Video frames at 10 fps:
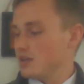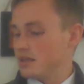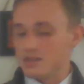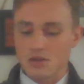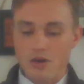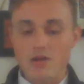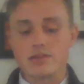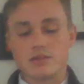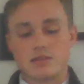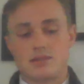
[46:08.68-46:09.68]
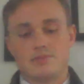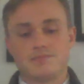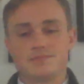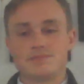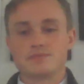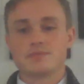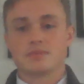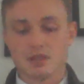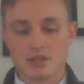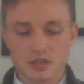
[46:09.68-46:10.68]
is the heart.
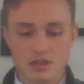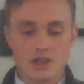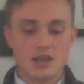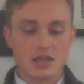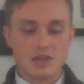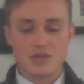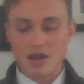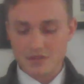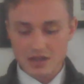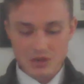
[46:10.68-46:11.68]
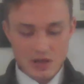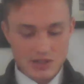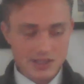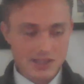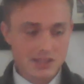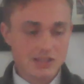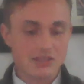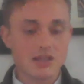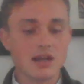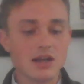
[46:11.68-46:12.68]
If you have any
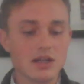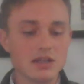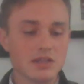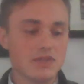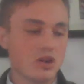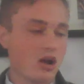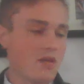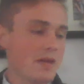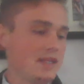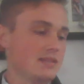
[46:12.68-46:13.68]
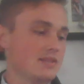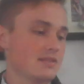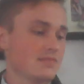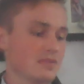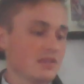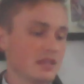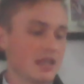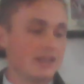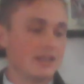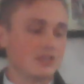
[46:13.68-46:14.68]
questions, leave a comment.
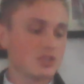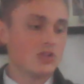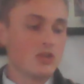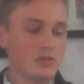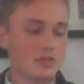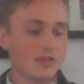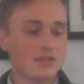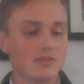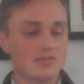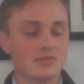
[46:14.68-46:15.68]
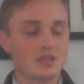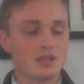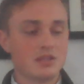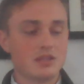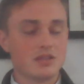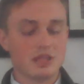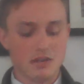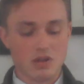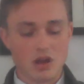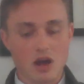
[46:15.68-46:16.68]
Any concerns,
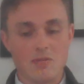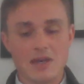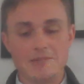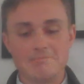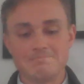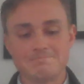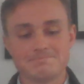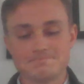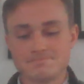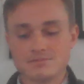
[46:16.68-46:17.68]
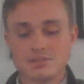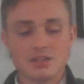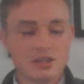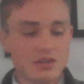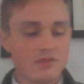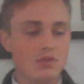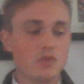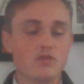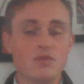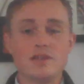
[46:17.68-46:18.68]
leave a comment.
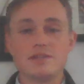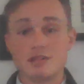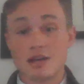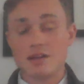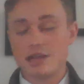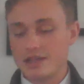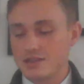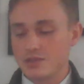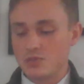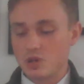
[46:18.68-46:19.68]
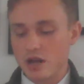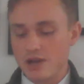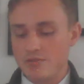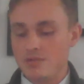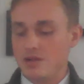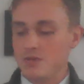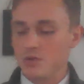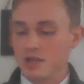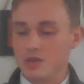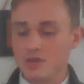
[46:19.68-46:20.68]
Feel free to not like and subscribe. I'm
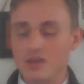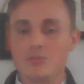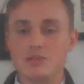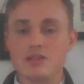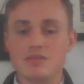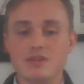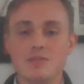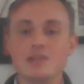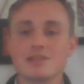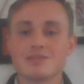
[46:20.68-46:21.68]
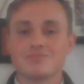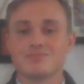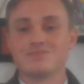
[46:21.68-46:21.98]
okay with not being famous.